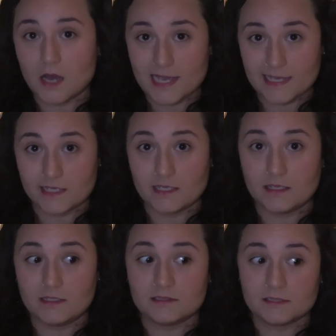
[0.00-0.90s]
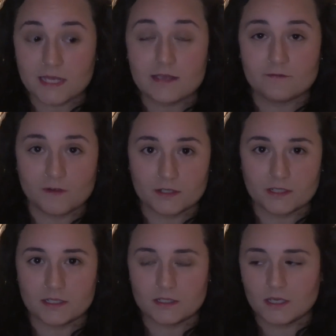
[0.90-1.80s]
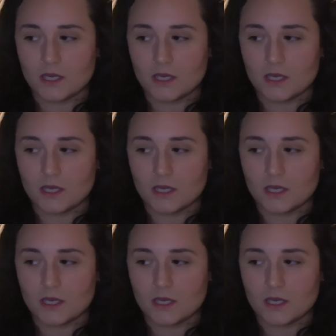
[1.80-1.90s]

i.e. state funded.